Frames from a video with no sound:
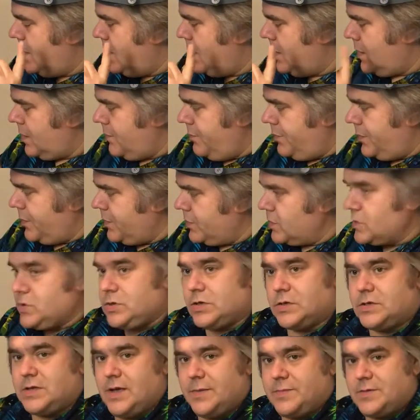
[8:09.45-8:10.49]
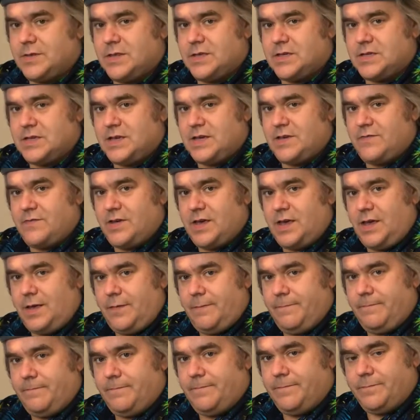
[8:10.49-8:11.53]
Computer's hooked up to the TV.
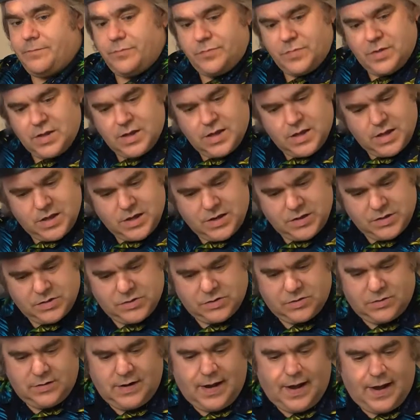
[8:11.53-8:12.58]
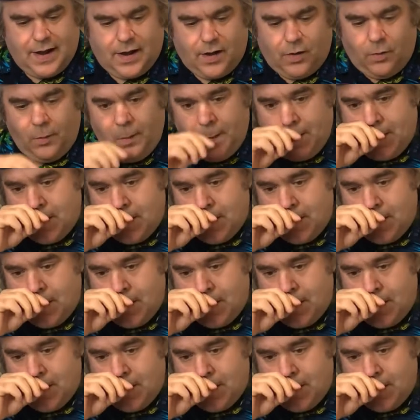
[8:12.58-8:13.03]
So now